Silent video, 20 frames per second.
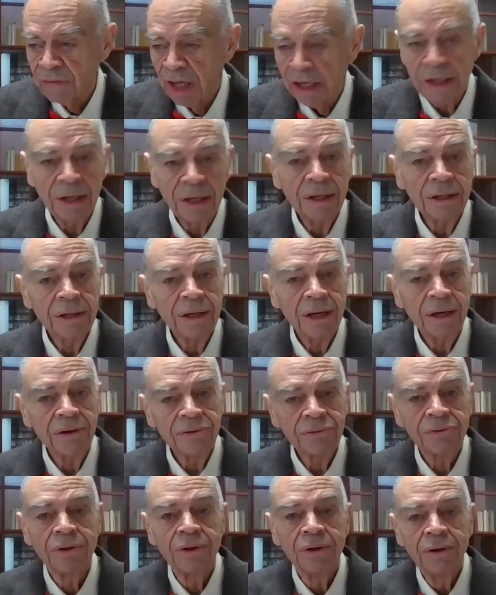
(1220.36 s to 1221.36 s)
In any
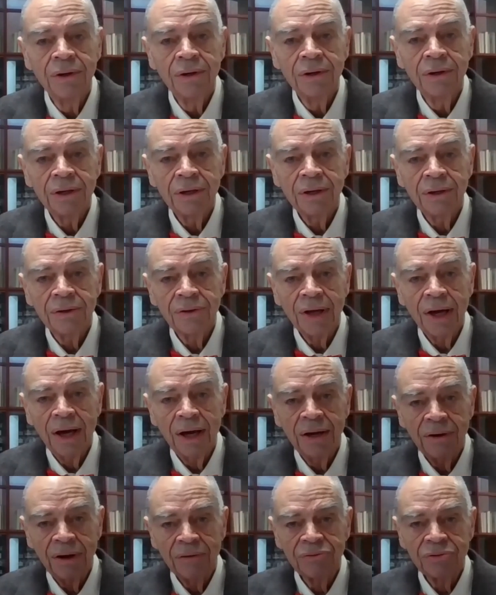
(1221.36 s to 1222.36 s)
case,
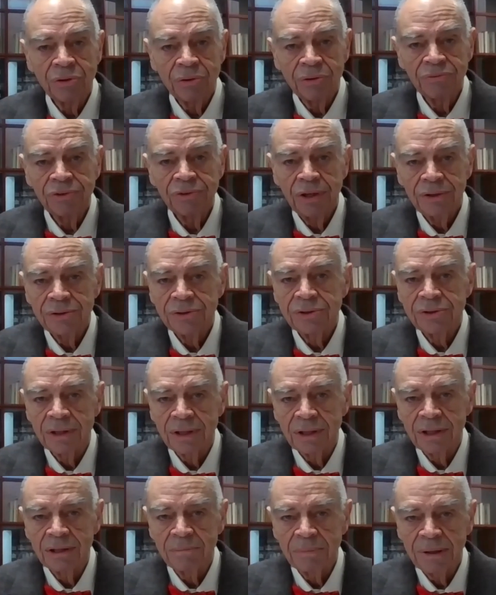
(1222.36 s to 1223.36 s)
I've sort of touched a
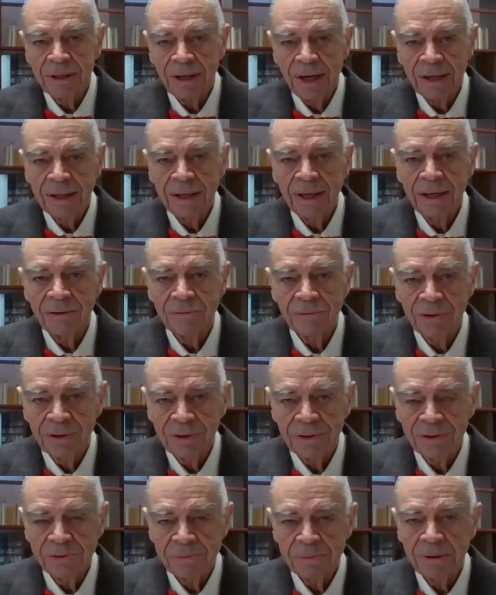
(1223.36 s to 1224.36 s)
little bit. I can't
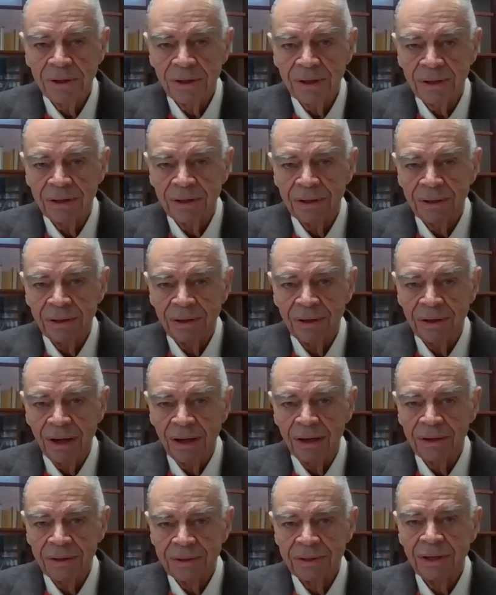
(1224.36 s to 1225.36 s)
really spend a
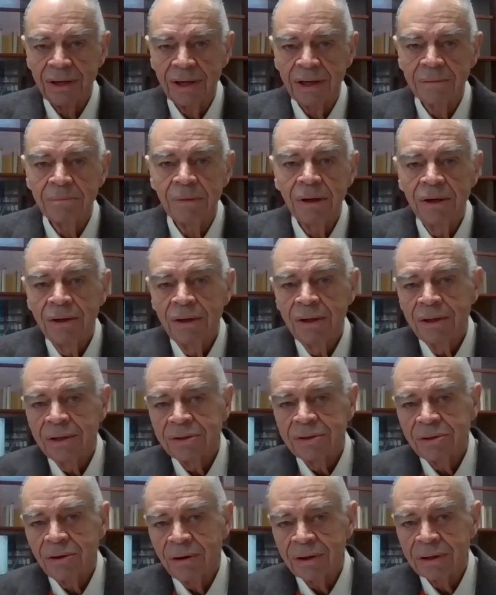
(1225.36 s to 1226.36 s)
lot of time
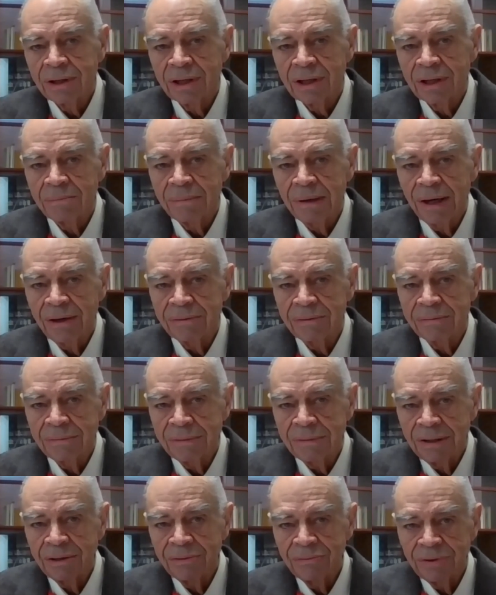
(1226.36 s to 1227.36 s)
talking about
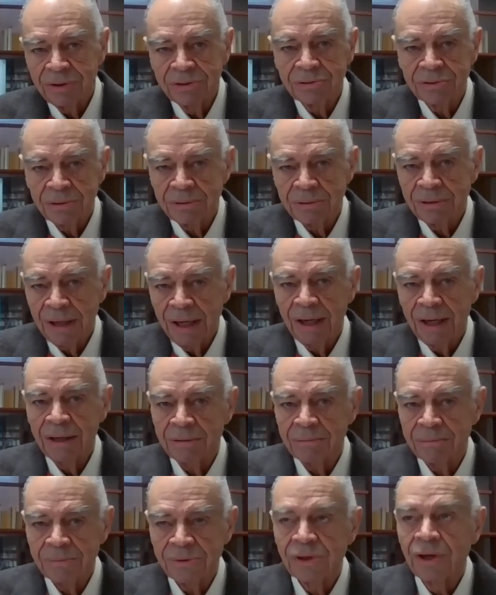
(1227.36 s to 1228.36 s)
individual
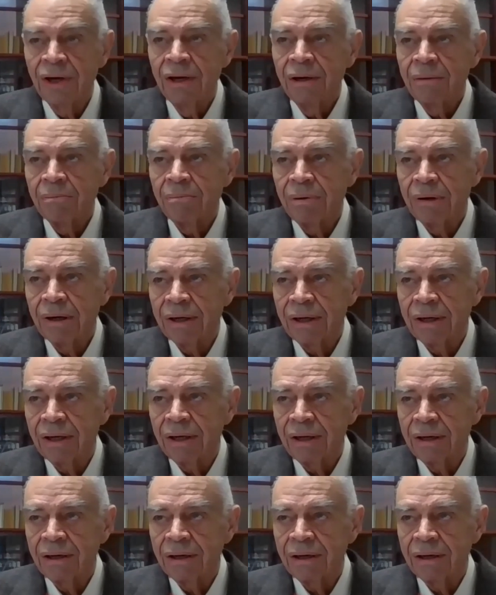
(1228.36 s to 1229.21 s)
items, but